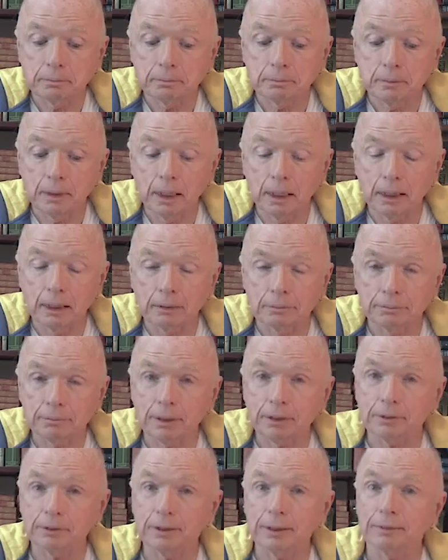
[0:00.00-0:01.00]
Yeah,
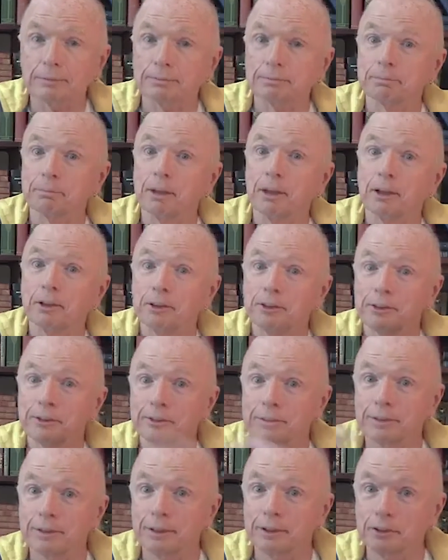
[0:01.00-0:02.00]
that's it.
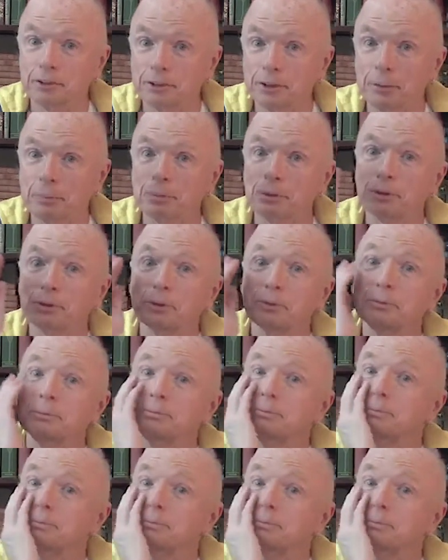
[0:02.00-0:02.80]
See you in step 2.